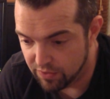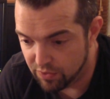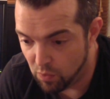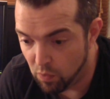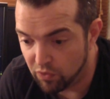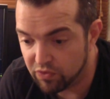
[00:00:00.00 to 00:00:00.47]

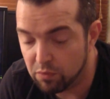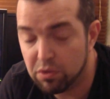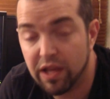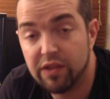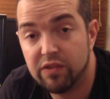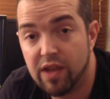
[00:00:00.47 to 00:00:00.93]
once the
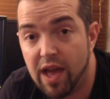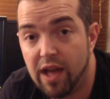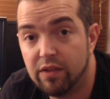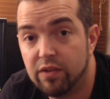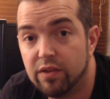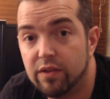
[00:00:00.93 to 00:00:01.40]
player's
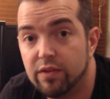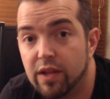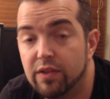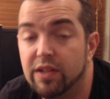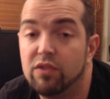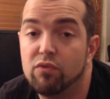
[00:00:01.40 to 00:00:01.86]
dead,
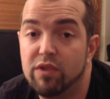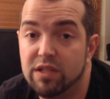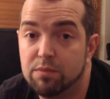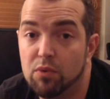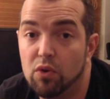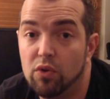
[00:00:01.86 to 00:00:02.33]
they'll need to
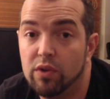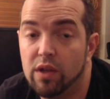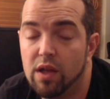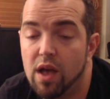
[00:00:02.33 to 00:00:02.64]
respawn.